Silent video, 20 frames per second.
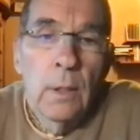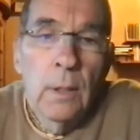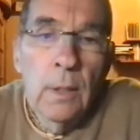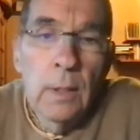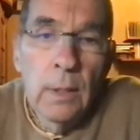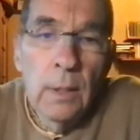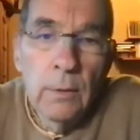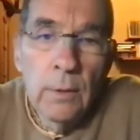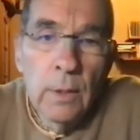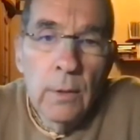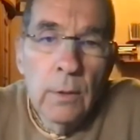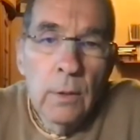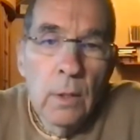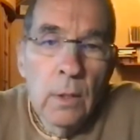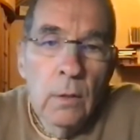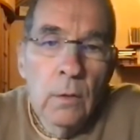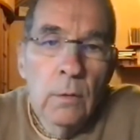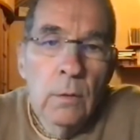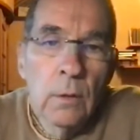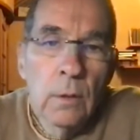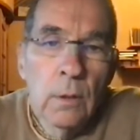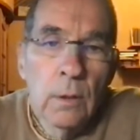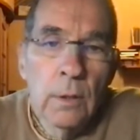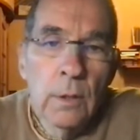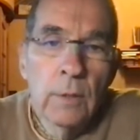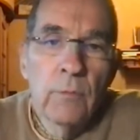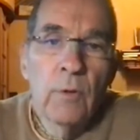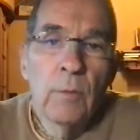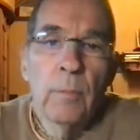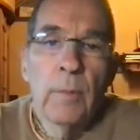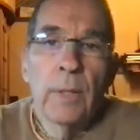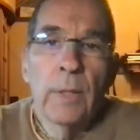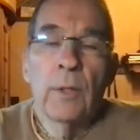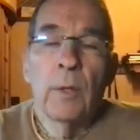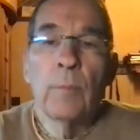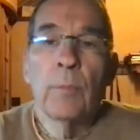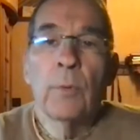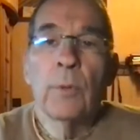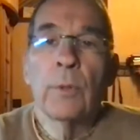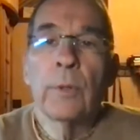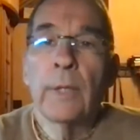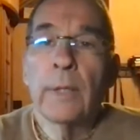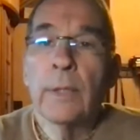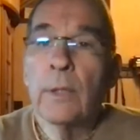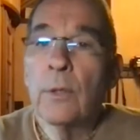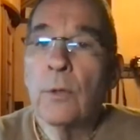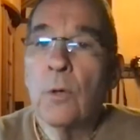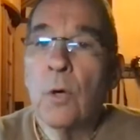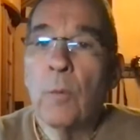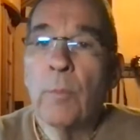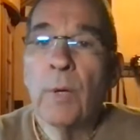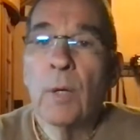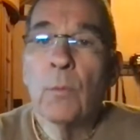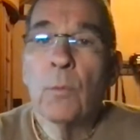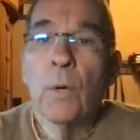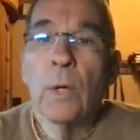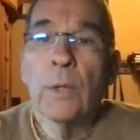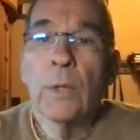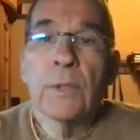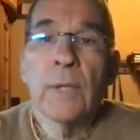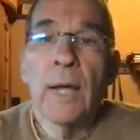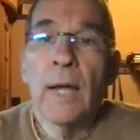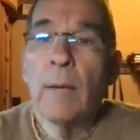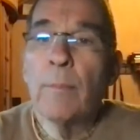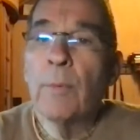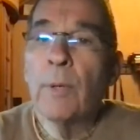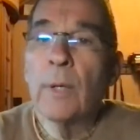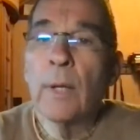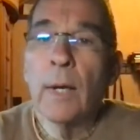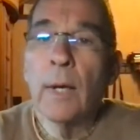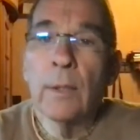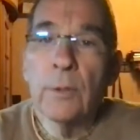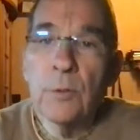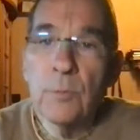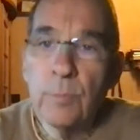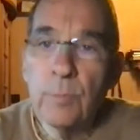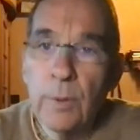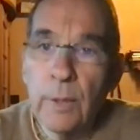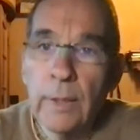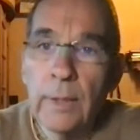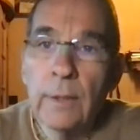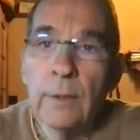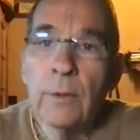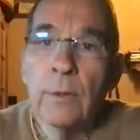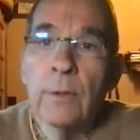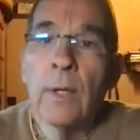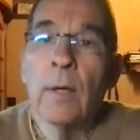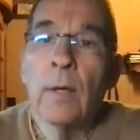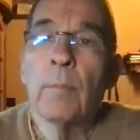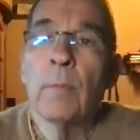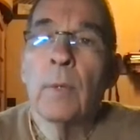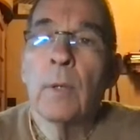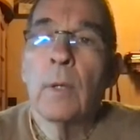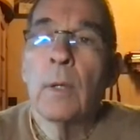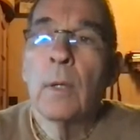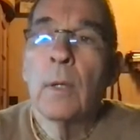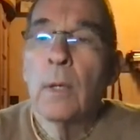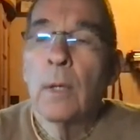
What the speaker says: and then I'll give them my number and they can call me on WhatsApp, and I'll explain to them